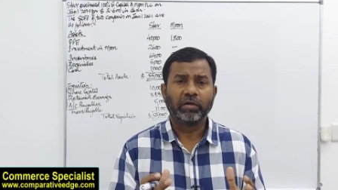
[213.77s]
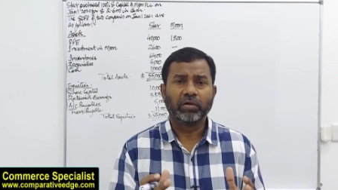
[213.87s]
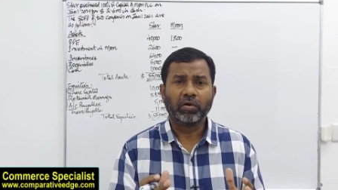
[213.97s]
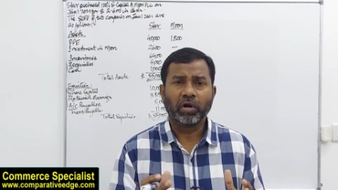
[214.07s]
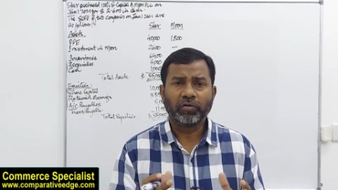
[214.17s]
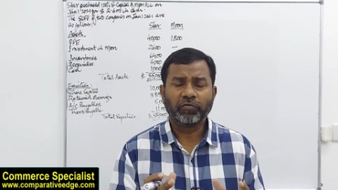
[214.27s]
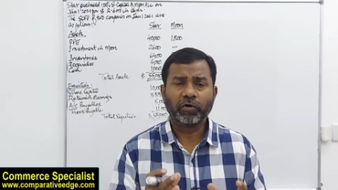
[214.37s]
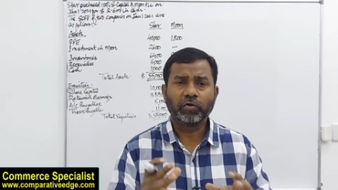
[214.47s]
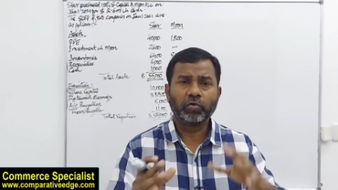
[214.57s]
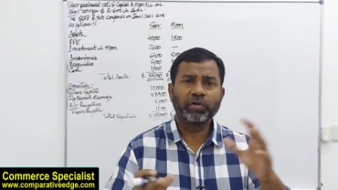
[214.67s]
not
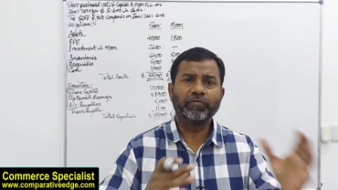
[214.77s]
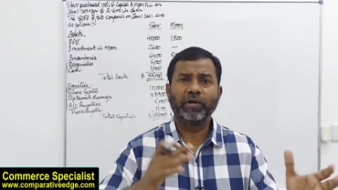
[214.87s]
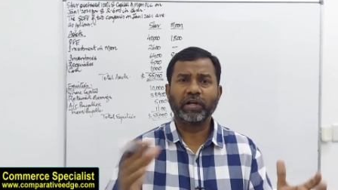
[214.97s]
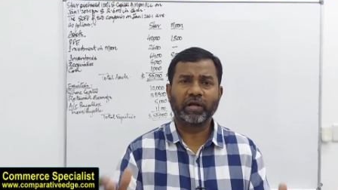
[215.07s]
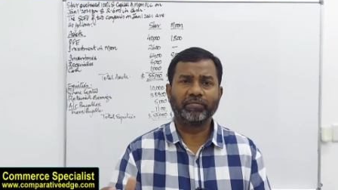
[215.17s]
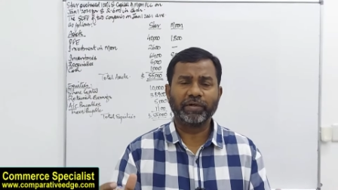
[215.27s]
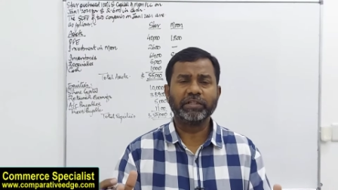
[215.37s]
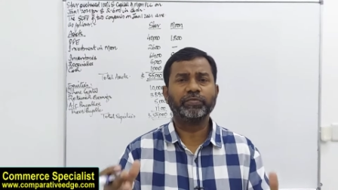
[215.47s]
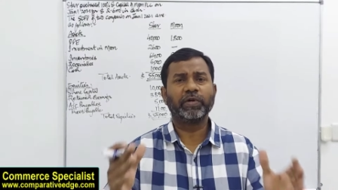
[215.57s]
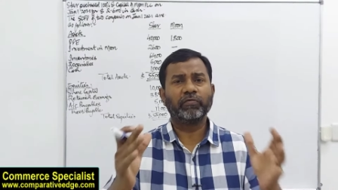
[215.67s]
for two different
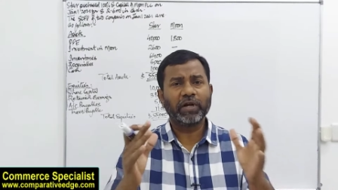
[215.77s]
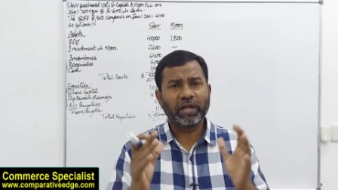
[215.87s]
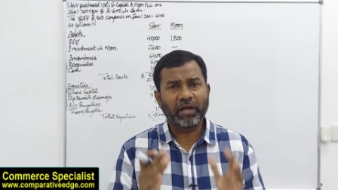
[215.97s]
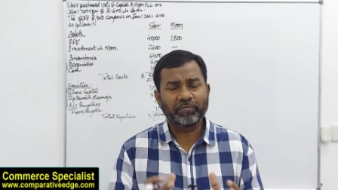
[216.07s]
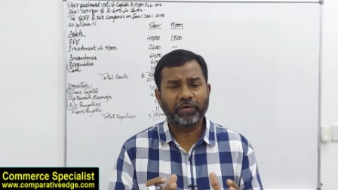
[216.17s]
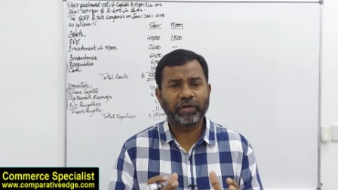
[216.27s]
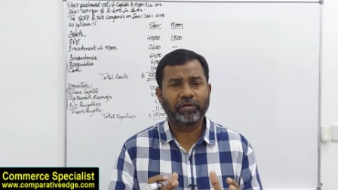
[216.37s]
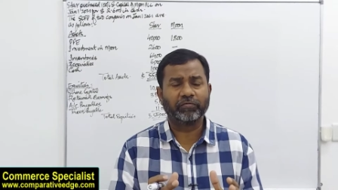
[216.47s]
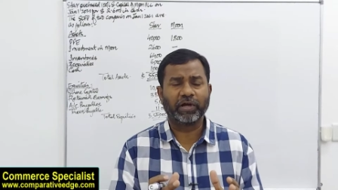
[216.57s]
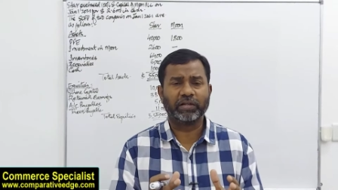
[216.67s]
companies but one
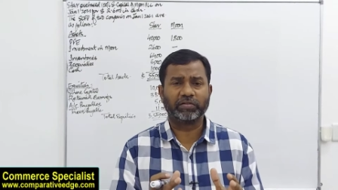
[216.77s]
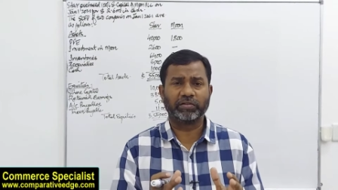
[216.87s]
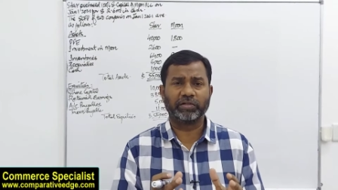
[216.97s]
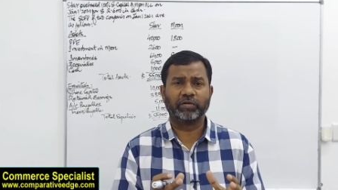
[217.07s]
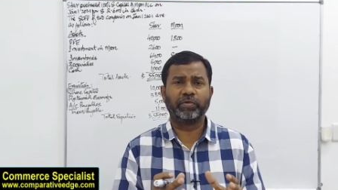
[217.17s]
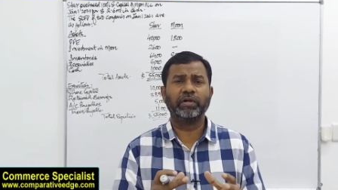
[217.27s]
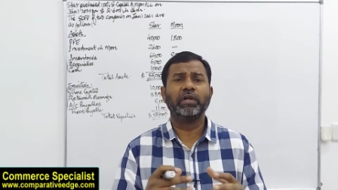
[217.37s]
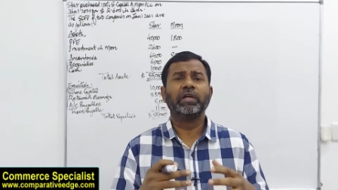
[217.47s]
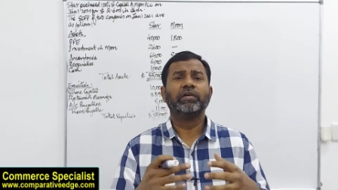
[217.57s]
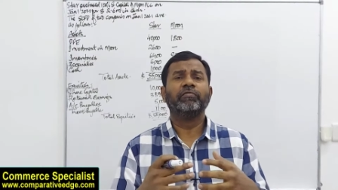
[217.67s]
company financial statement
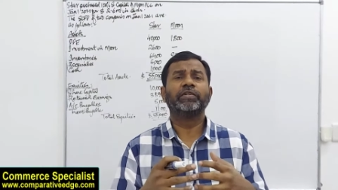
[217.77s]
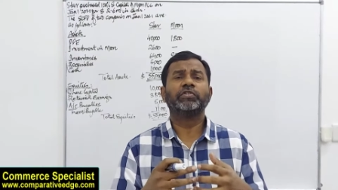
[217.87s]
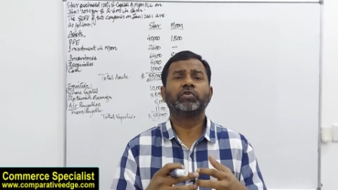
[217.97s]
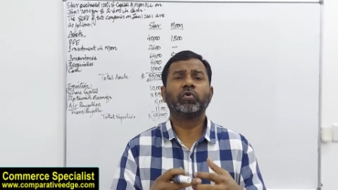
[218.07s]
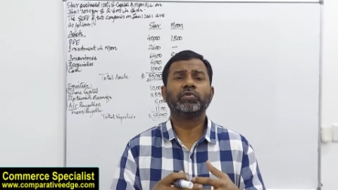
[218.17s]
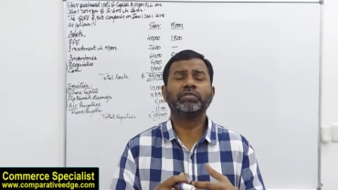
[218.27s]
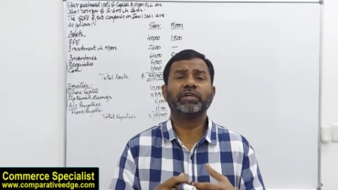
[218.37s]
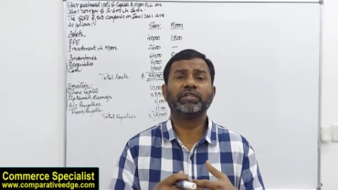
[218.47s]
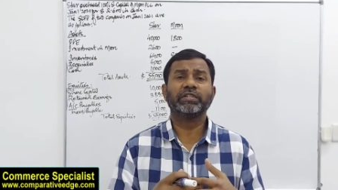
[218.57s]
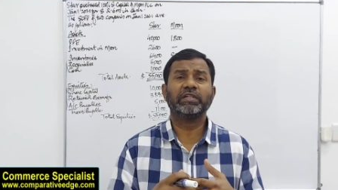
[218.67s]
which shows
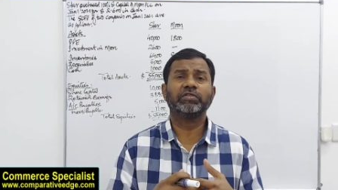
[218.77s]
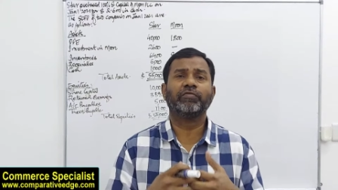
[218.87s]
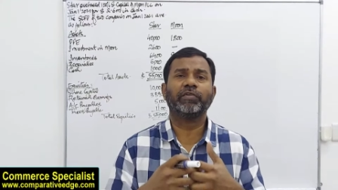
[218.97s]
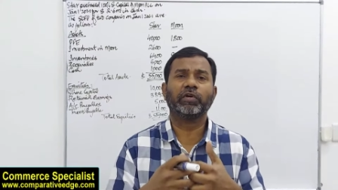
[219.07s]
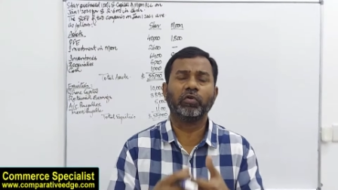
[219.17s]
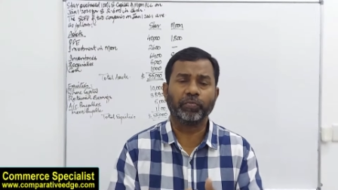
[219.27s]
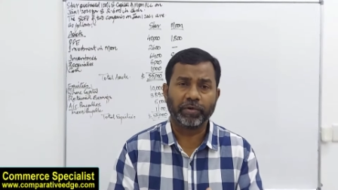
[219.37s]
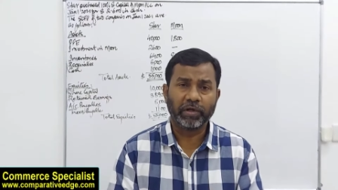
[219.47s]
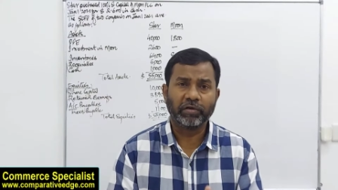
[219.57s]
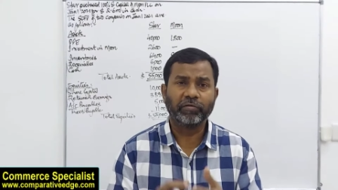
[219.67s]
the results of the
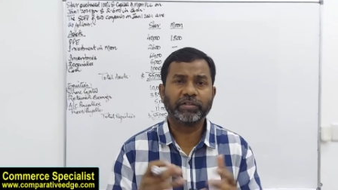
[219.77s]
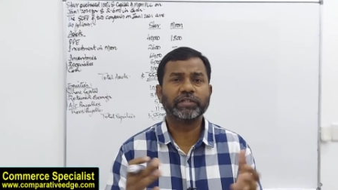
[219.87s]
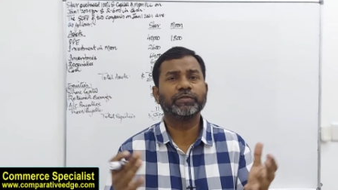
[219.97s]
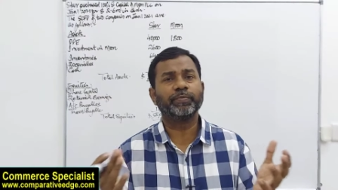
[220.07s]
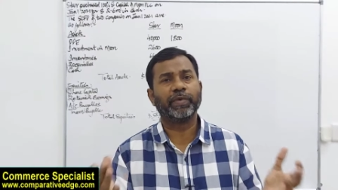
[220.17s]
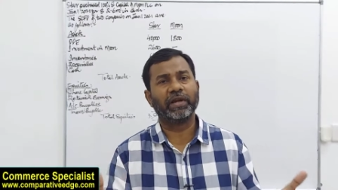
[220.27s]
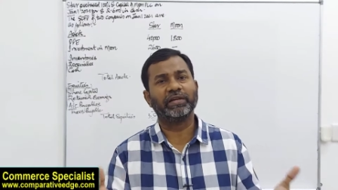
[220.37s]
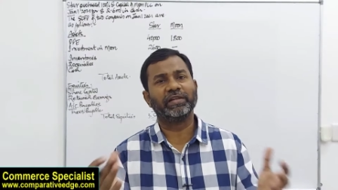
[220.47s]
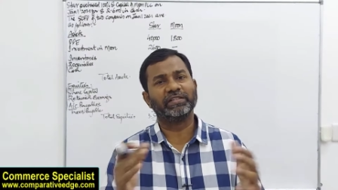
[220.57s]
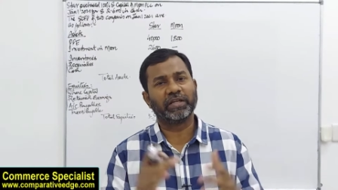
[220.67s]
group which is
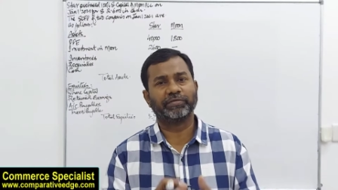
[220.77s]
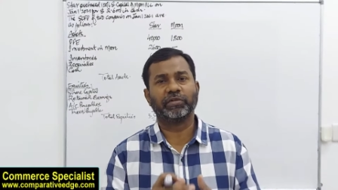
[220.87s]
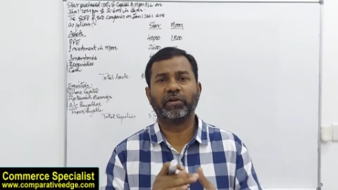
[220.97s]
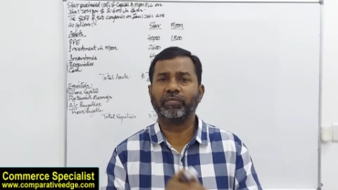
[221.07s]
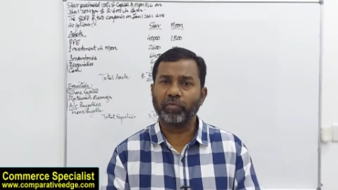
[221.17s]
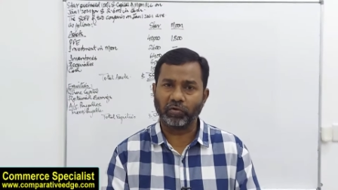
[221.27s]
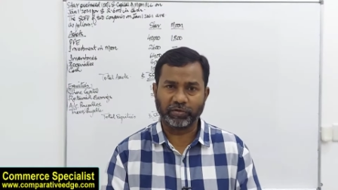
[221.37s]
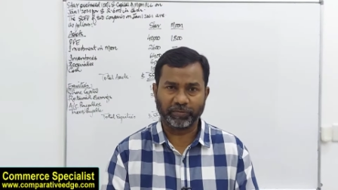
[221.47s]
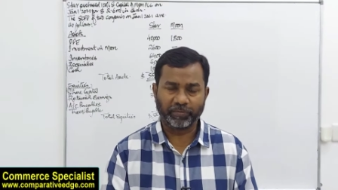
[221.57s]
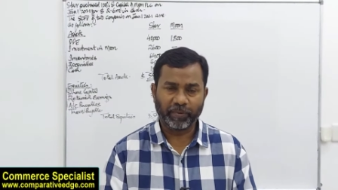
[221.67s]
parent and subsidiary
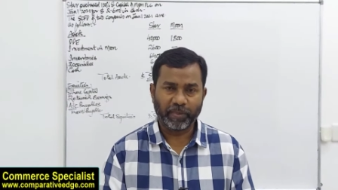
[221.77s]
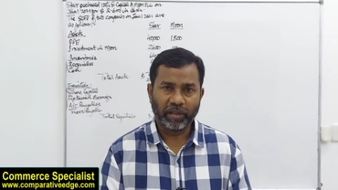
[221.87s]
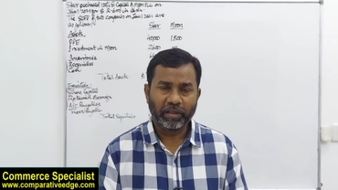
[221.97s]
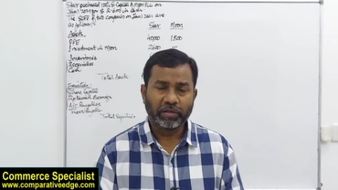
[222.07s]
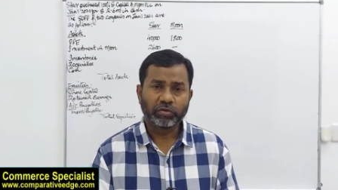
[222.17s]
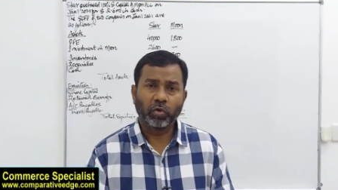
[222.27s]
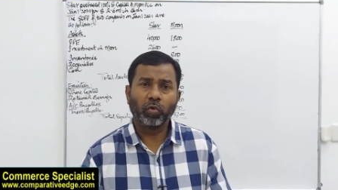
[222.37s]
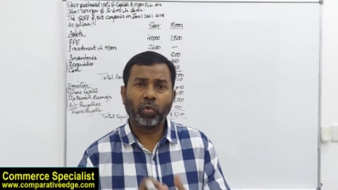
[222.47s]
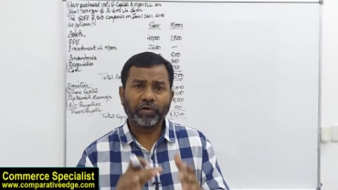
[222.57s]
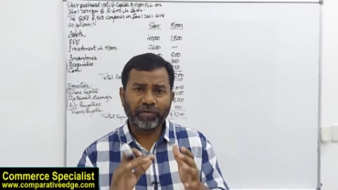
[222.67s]
both so
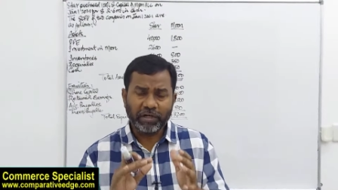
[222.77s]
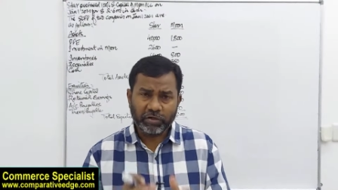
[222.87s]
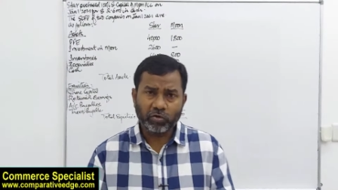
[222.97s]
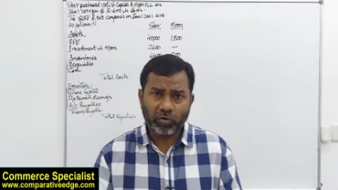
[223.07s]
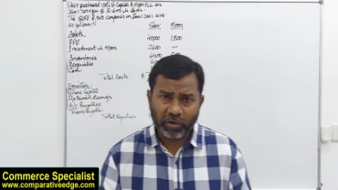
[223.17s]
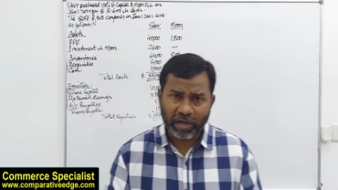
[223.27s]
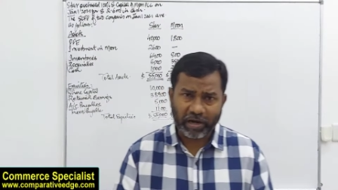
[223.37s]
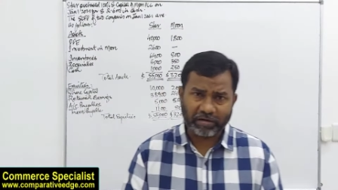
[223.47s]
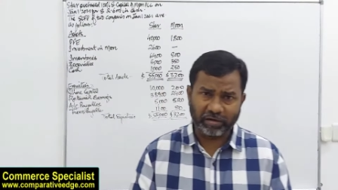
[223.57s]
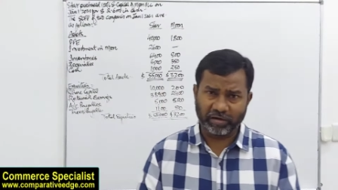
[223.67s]
what we need to look
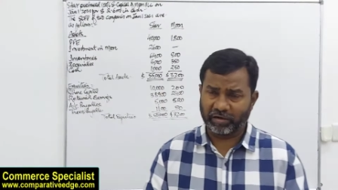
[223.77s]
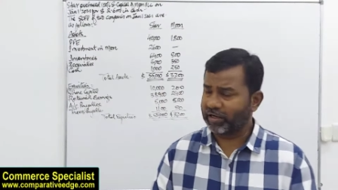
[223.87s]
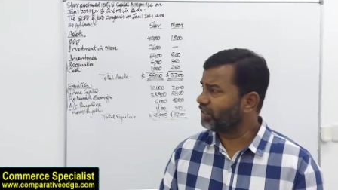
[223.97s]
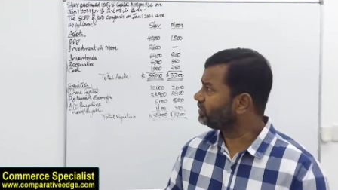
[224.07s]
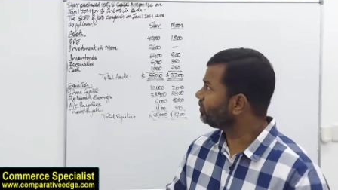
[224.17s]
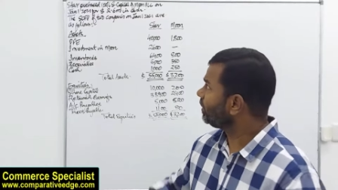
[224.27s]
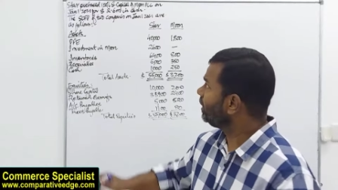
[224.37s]
at here is